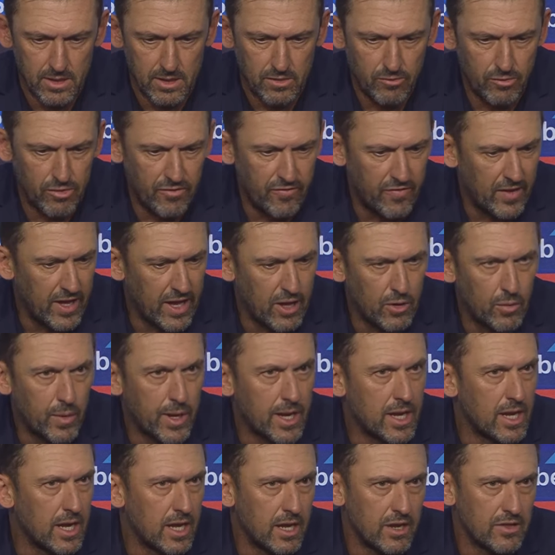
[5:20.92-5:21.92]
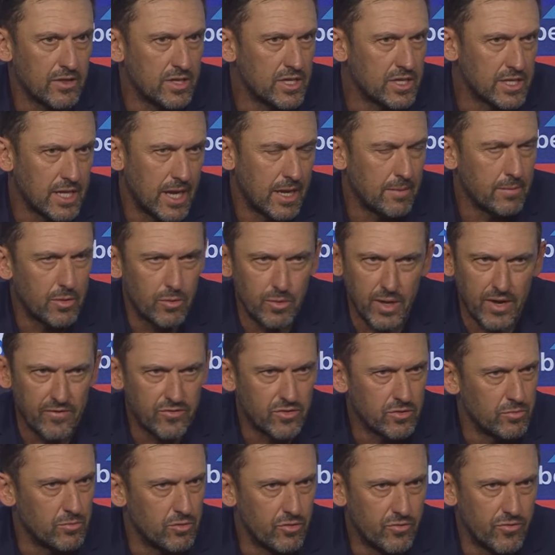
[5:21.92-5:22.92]
Reflect quickly on this game, but we have
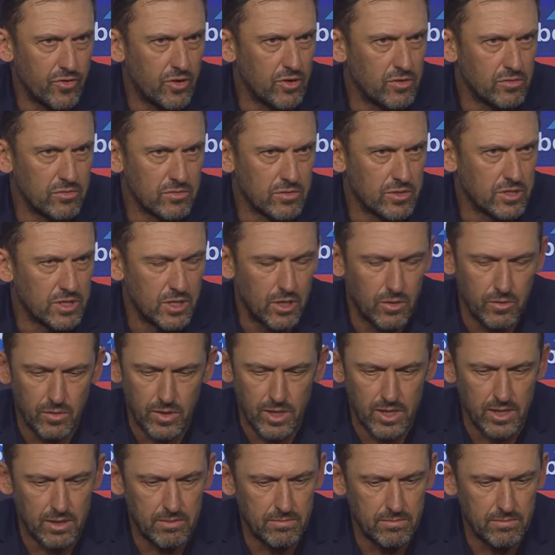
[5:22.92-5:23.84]
to move on. So,